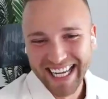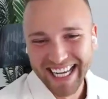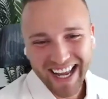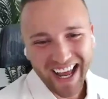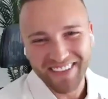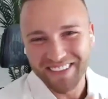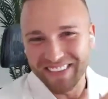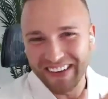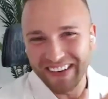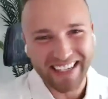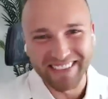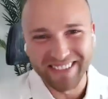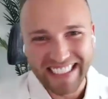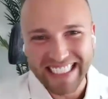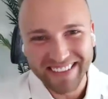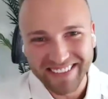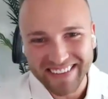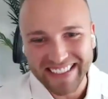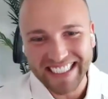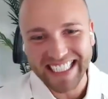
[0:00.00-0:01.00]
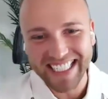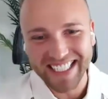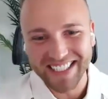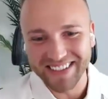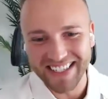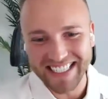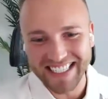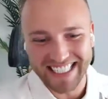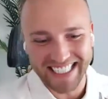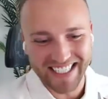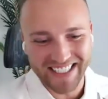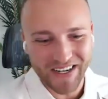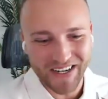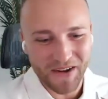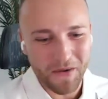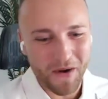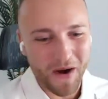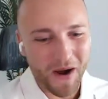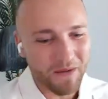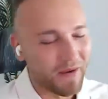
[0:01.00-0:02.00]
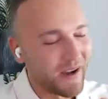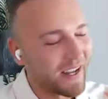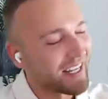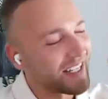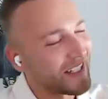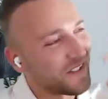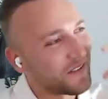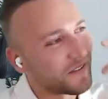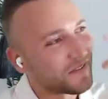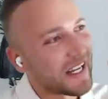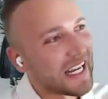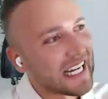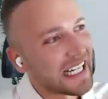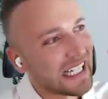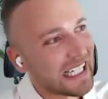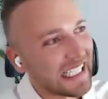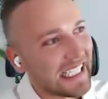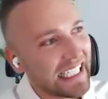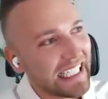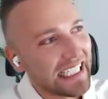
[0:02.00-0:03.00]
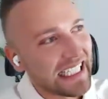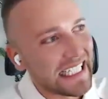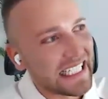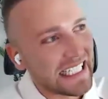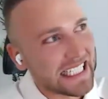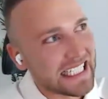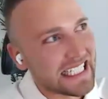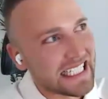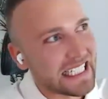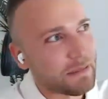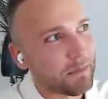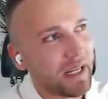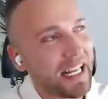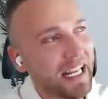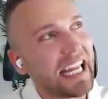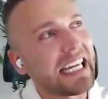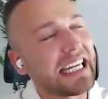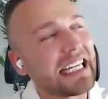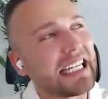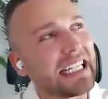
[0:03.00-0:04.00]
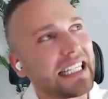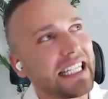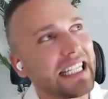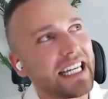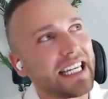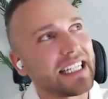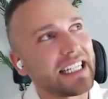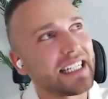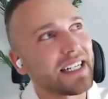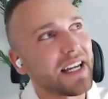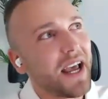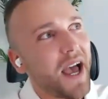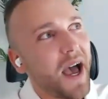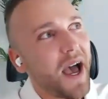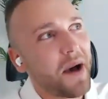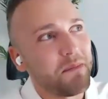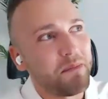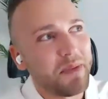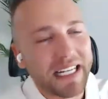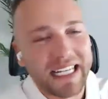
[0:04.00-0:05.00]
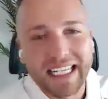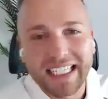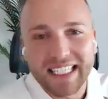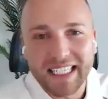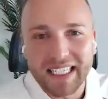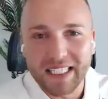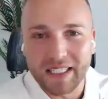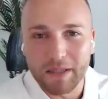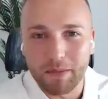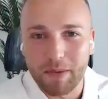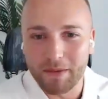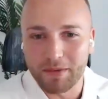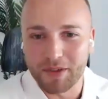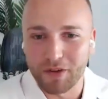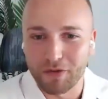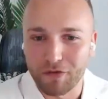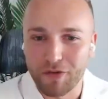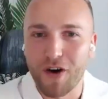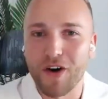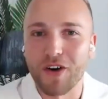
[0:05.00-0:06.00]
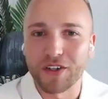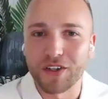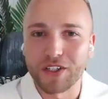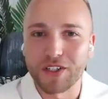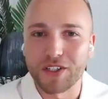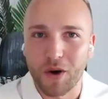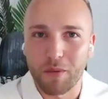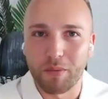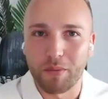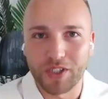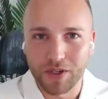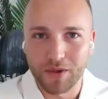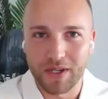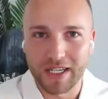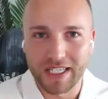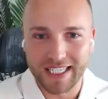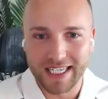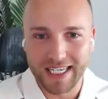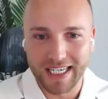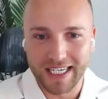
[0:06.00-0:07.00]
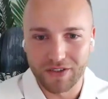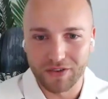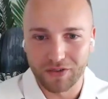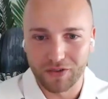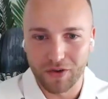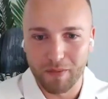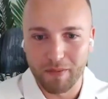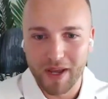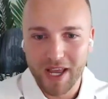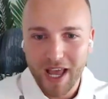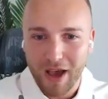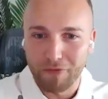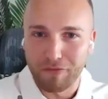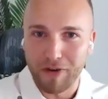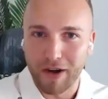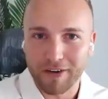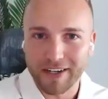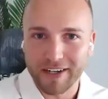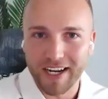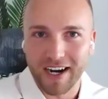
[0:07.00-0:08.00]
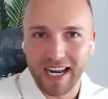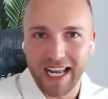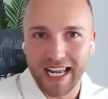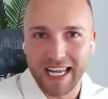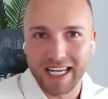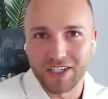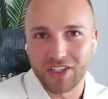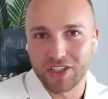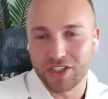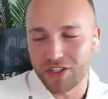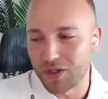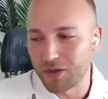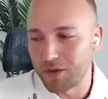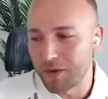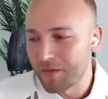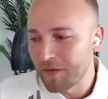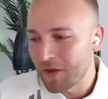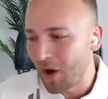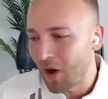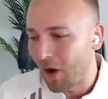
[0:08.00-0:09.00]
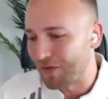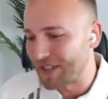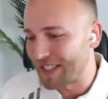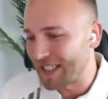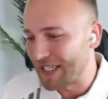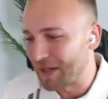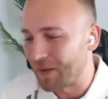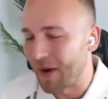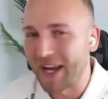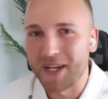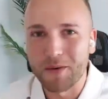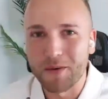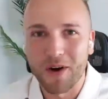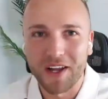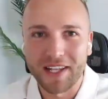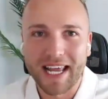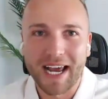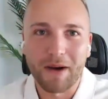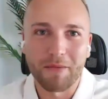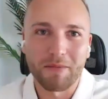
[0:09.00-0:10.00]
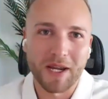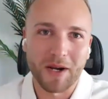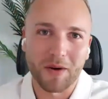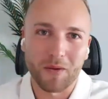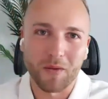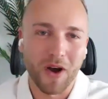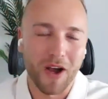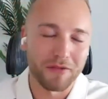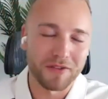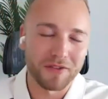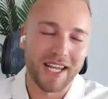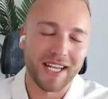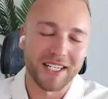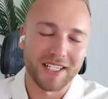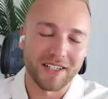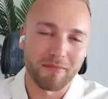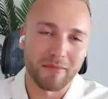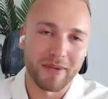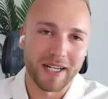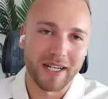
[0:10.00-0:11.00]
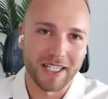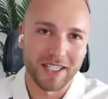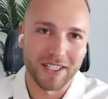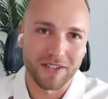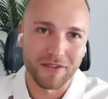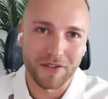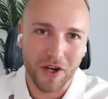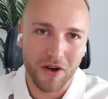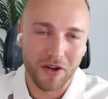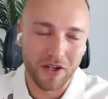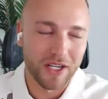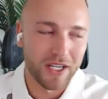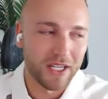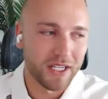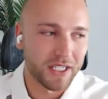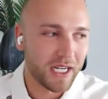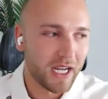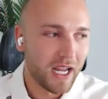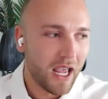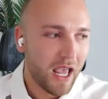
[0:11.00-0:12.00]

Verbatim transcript: I find that really, really interesting. I don't know why, but you've clearly displayed this ability to be able to find opportunities from a very young age to obviously where you are now being worth tens of millions of dollars.